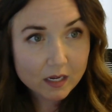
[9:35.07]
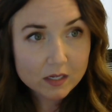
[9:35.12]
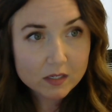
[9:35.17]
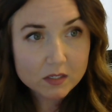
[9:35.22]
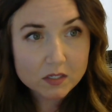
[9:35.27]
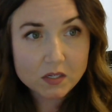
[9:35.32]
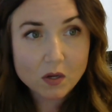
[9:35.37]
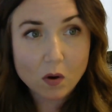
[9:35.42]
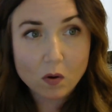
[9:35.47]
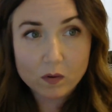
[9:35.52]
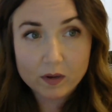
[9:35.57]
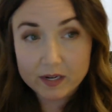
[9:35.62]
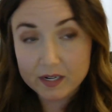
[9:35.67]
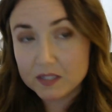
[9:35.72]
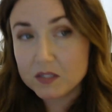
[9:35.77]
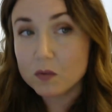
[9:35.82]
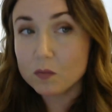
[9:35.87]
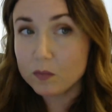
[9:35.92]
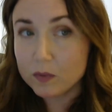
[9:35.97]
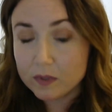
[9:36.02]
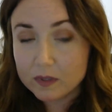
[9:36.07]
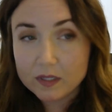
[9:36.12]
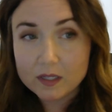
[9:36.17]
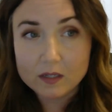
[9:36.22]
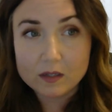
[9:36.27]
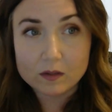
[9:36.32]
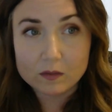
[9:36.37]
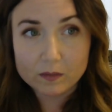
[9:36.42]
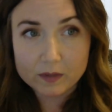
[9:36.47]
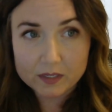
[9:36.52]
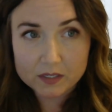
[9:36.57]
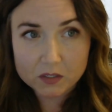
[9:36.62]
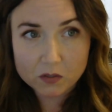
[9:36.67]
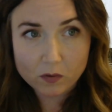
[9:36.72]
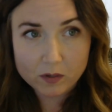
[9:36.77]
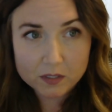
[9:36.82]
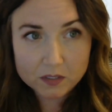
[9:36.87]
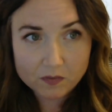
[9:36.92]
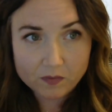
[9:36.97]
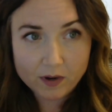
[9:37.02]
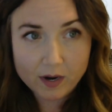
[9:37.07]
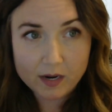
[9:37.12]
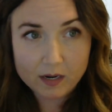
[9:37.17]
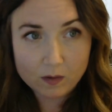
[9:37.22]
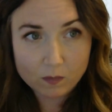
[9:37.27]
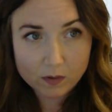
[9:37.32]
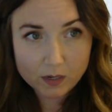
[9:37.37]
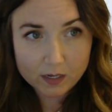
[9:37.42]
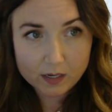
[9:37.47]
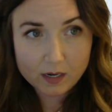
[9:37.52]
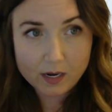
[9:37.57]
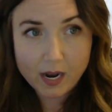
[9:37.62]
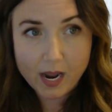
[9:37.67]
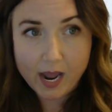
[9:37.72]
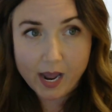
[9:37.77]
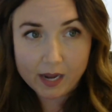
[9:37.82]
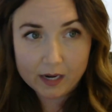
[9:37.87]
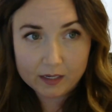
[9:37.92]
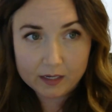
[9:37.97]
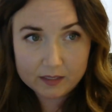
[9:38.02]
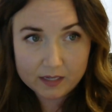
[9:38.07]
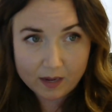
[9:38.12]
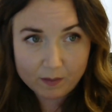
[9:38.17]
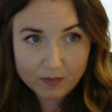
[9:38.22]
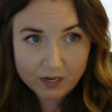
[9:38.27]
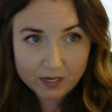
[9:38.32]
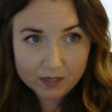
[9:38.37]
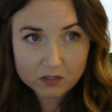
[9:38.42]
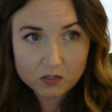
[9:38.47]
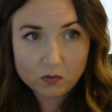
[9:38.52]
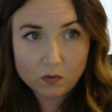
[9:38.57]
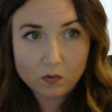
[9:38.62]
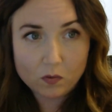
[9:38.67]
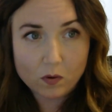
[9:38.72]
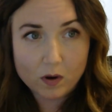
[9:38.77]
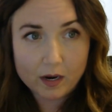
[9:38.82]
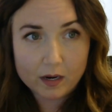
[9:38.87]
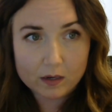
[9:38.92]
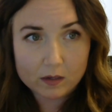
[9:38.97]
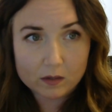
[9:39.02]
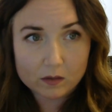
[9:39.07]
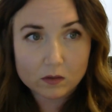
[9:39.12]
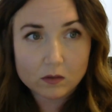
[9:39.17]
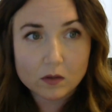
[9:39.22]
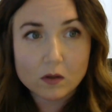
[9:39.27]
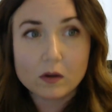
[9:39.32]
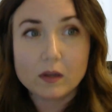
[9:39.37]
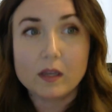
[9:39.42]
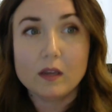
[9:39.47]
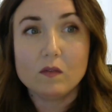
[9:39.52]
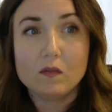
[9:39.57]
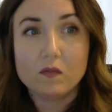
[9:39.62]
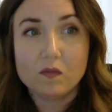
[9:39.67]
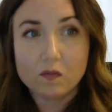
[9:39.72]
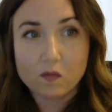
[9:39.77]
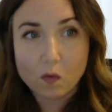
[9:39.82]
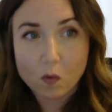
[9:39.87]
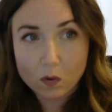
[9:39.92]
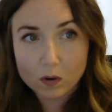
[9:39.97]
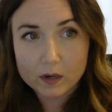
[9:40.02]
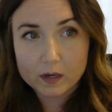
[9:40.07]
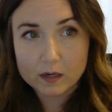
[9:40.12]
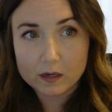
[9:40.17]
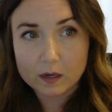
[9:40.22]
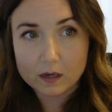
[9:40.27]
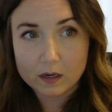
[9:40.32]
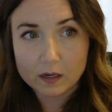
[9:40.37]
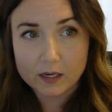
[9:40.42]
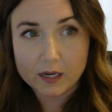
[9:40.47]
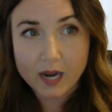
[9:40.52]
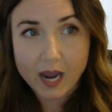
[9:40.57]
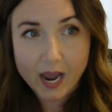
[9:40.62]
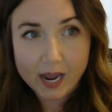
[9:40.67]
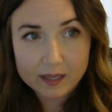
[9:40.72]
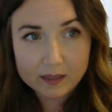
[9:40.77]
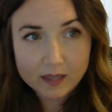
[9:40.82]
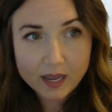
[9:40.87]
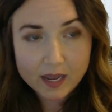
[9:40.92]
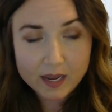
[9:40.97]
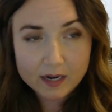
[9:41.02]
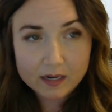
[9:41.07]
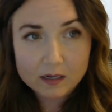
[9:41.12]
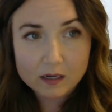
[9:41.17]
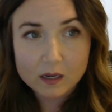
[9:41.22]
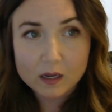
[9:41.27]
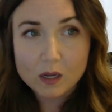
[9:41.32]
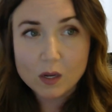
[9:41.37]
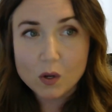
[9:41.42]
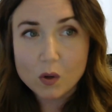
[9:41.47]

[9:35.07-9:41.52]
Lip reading: So it is a really good resource for anyone in academics who are looking for a guideline.